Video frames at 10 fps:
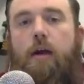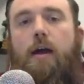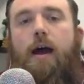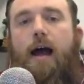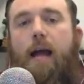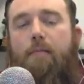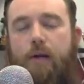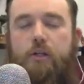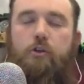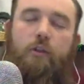I'm
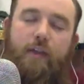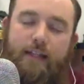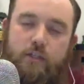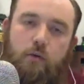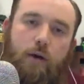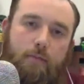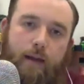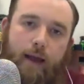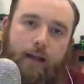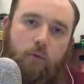pretty sure that that story
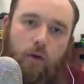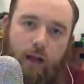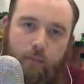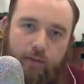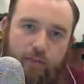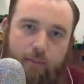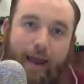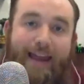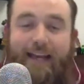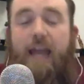pack will come with the
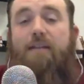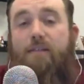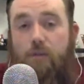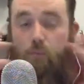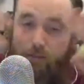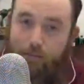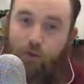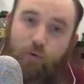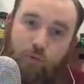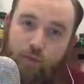Batcave as a
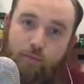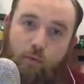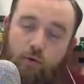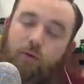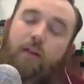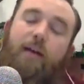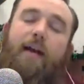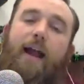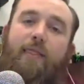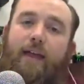rebuild for the portal,
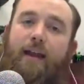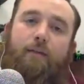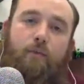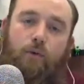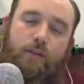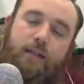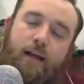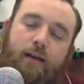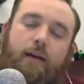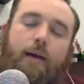and then of course
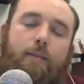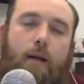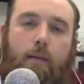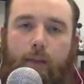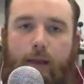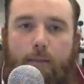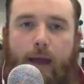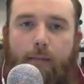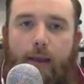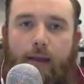probably a
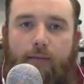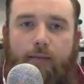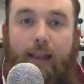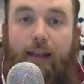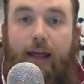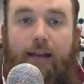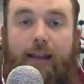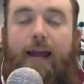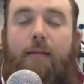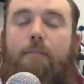Batman, a
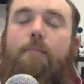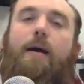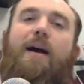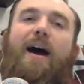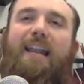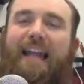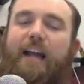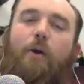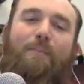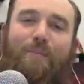
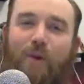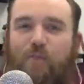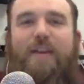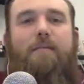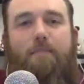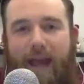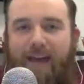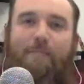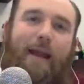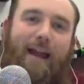Lego movie
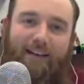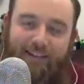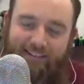Batman